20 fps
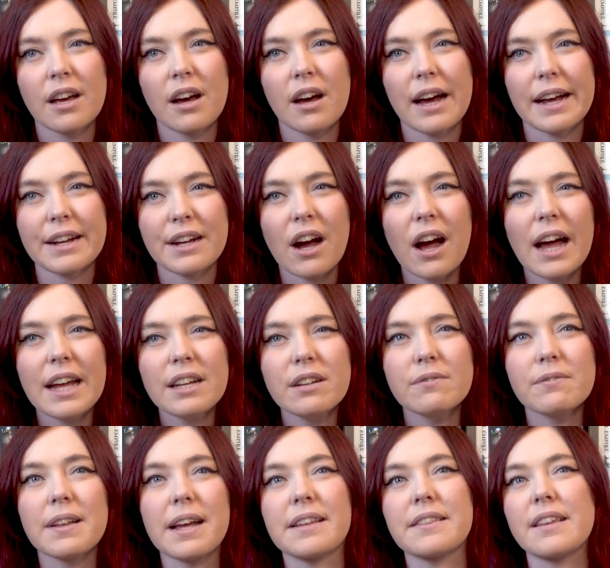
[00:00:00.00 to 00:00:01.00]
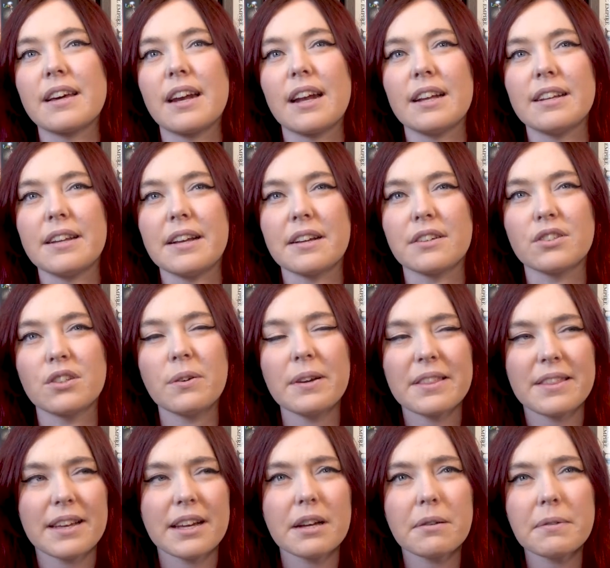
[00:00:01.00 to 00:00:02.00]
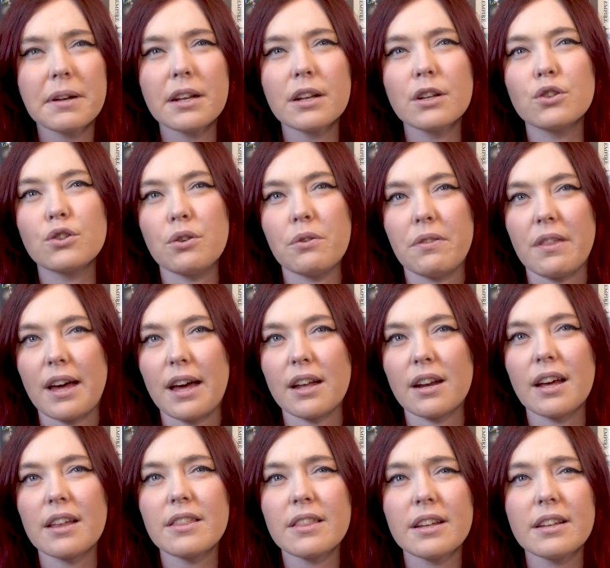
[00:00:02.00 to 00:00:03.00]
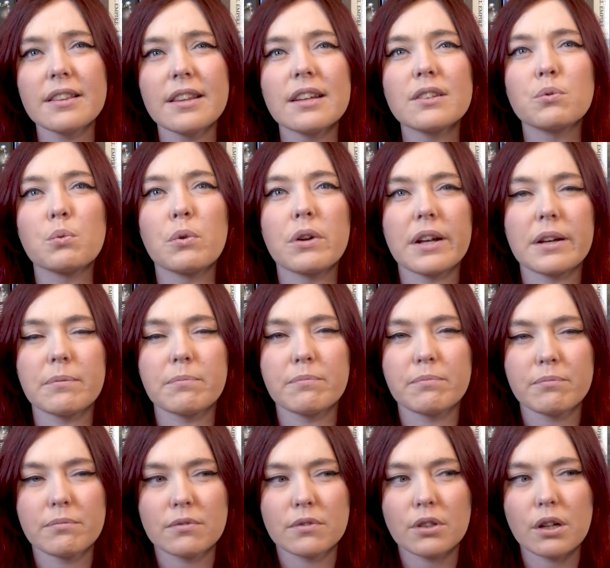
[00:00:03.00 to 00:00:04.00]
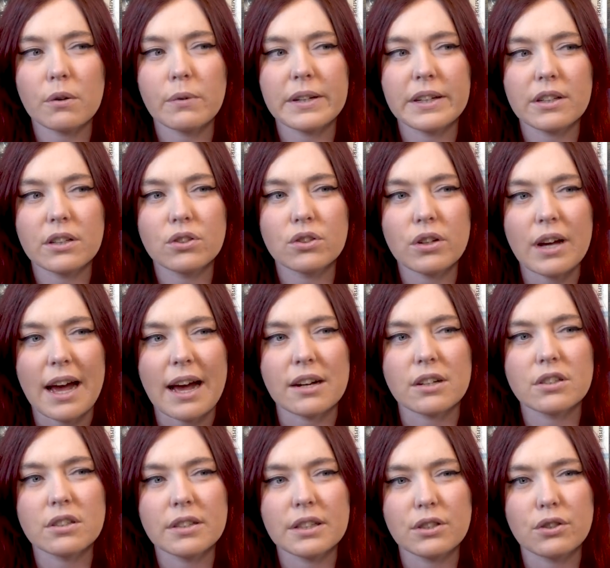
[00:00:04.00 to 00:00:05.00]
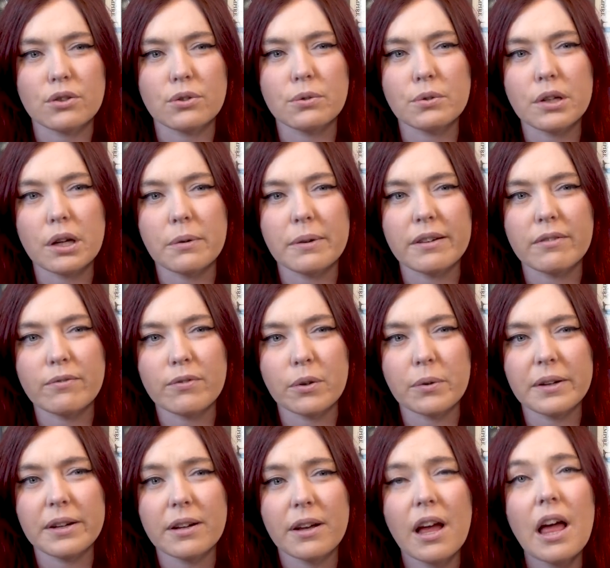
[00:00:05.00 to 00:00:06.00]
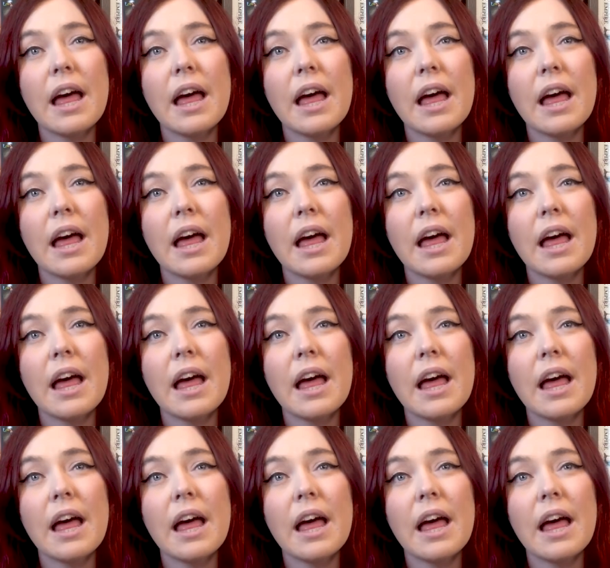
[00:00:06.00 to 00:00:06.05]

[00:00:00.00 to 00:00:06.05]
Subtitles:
I kind of like that idea, so I think I'm going to do that. I think that's what I'm going to actually do going forward.